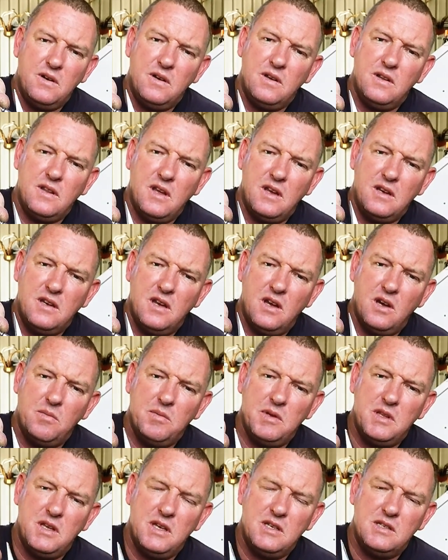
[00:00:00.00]
and they tell
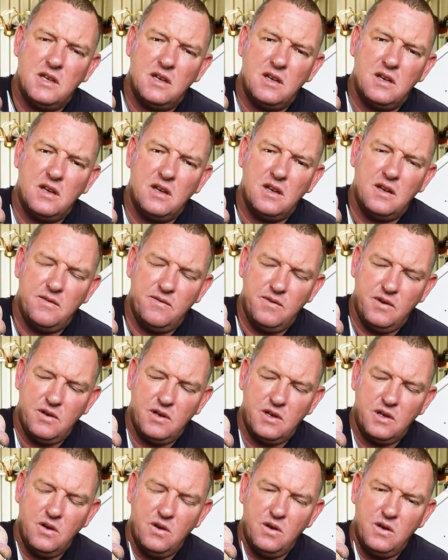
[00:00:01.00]
me these are
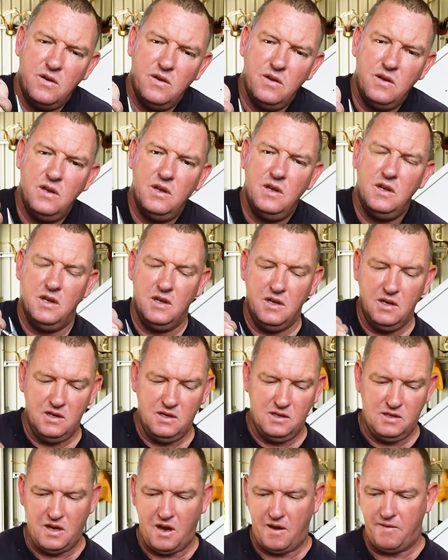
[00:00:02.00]
very good.
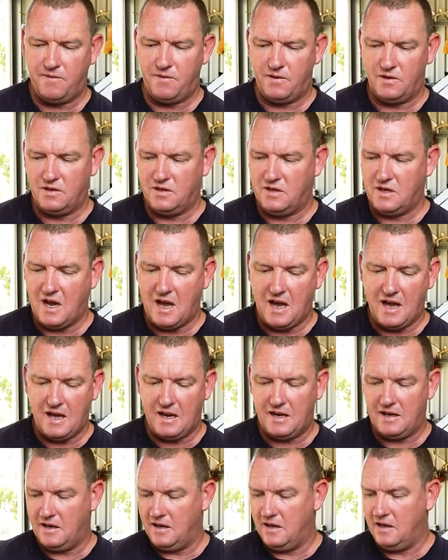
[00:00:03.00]
So for a start,